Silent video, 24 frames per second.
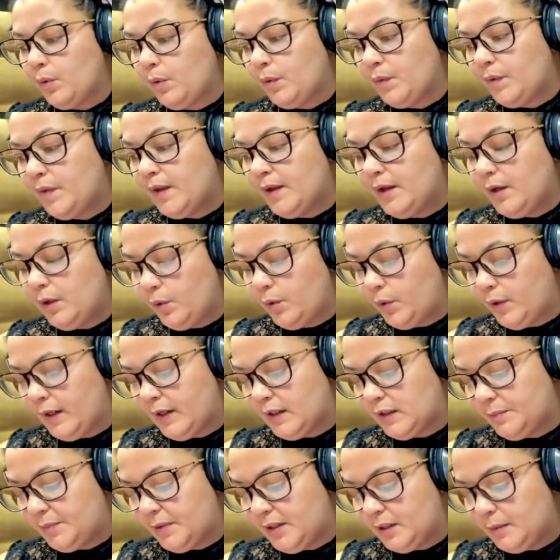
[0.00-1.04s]
the LORNA
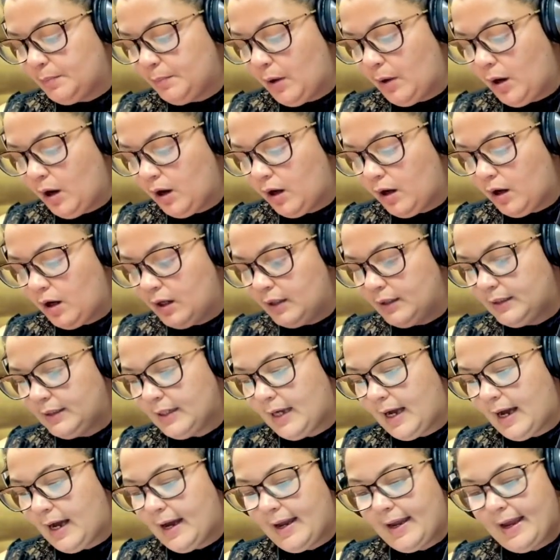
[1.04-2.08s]
Experience podcast,
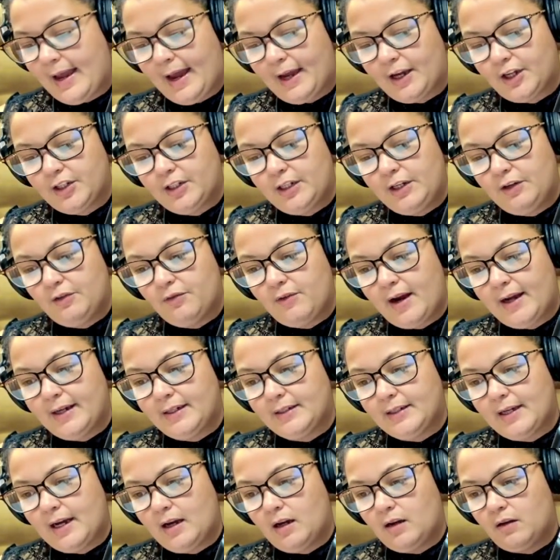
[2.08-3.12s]
I actually write
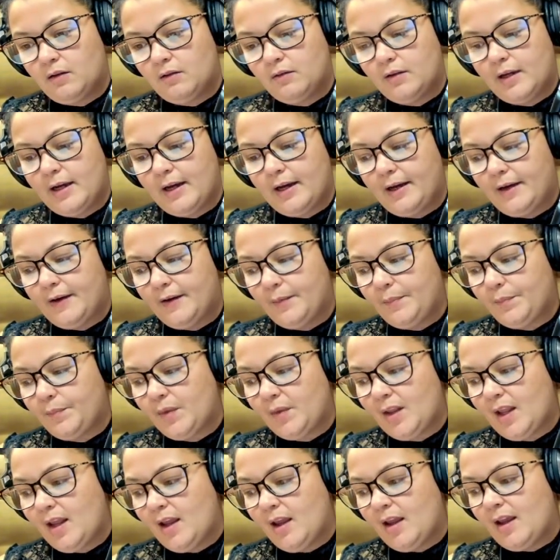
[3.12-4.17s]
down
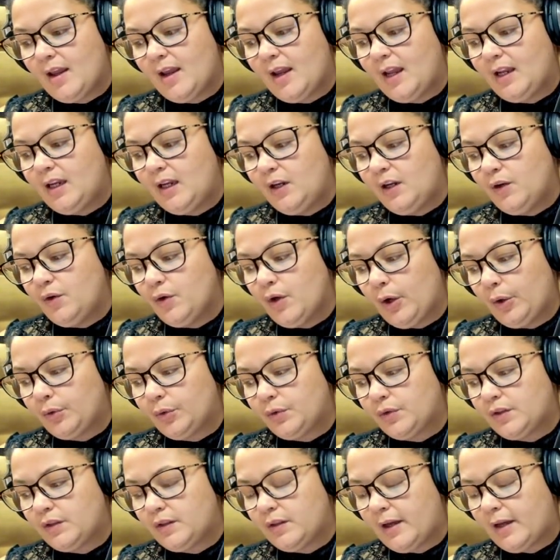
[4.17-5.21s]
any
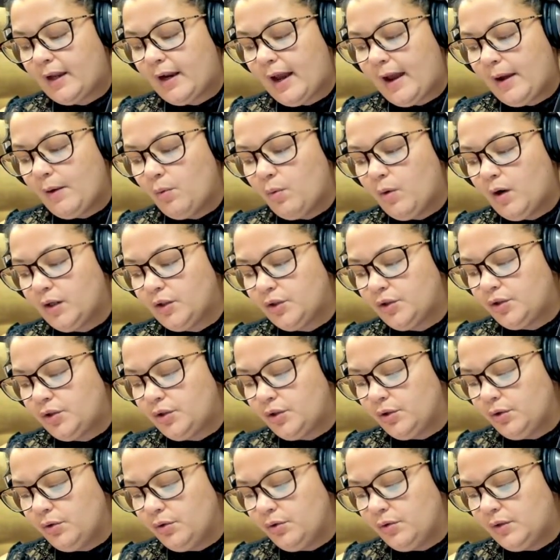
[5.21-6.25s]
notes that I want
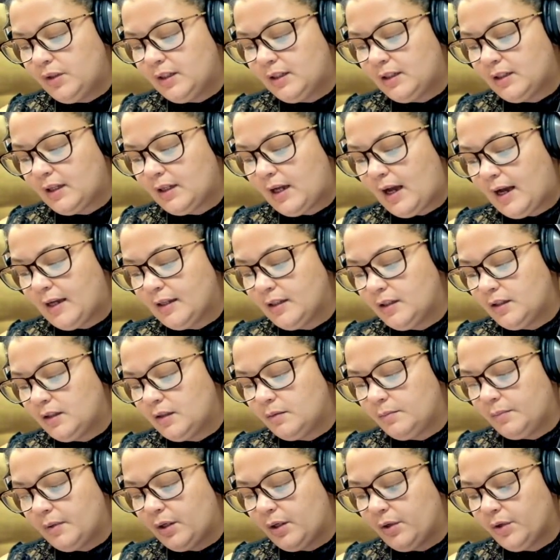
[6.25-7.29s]
to discuss,
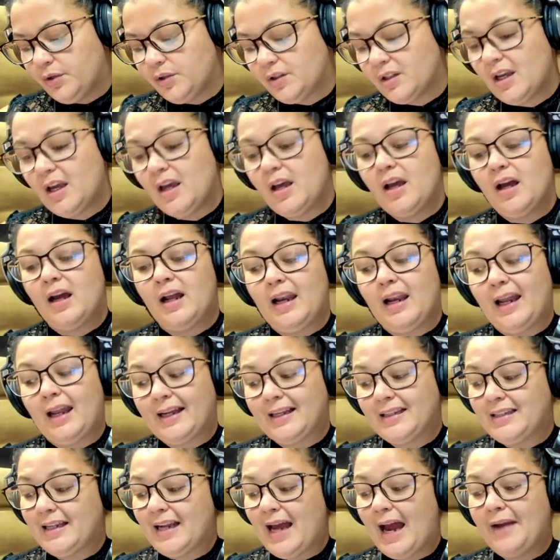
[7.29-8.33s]
because like I
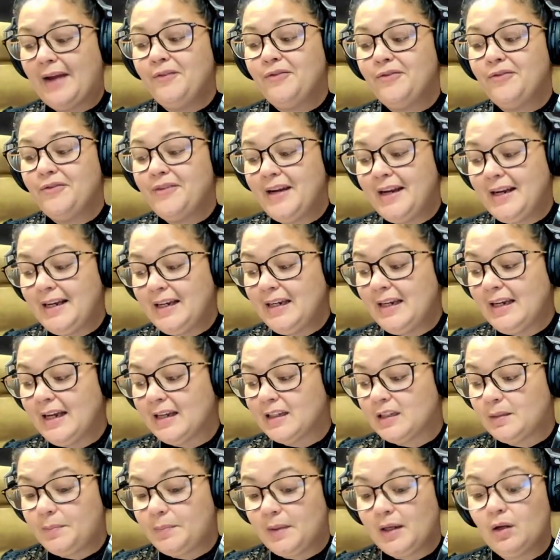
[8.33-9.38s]
said, I
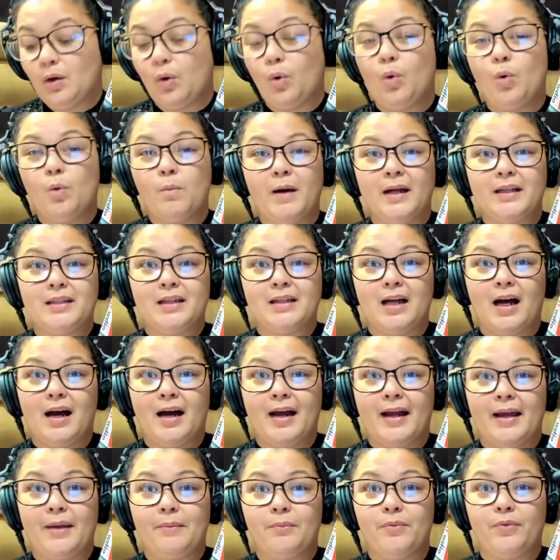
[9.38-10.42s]
spend all my
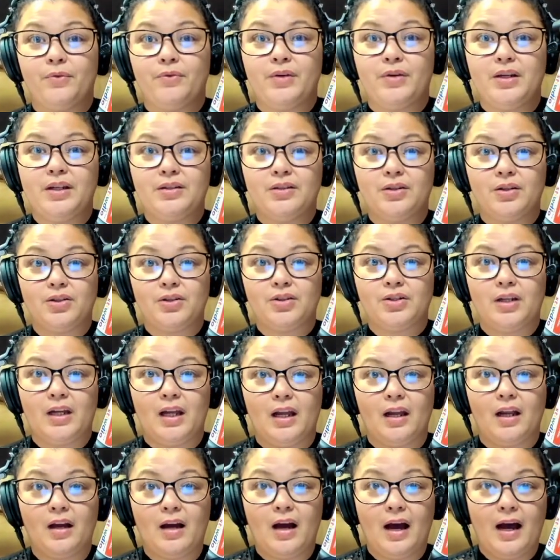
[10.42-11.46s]
time
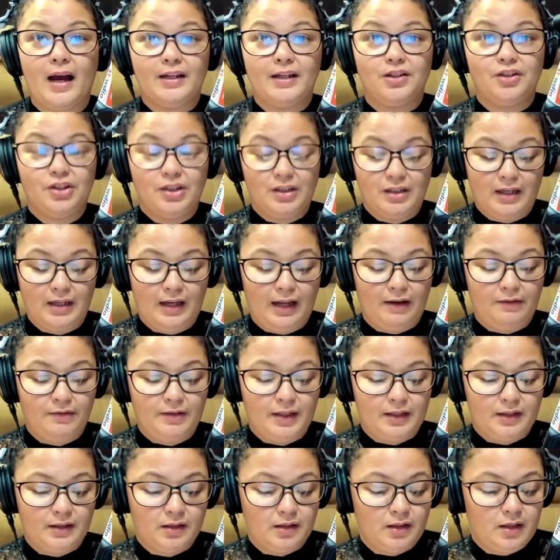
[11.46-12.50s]
researching. I just love
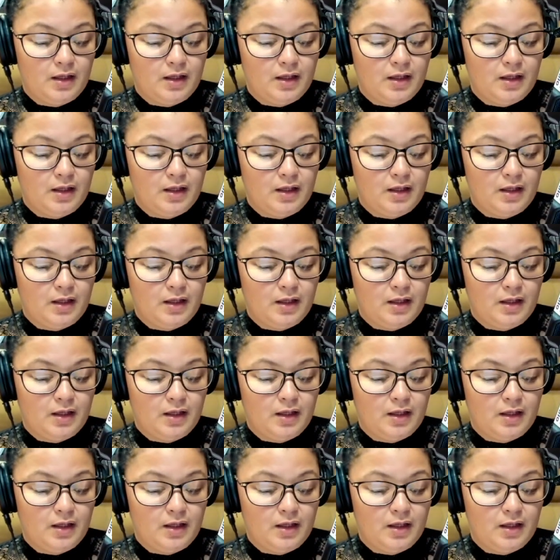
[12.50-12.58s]
it.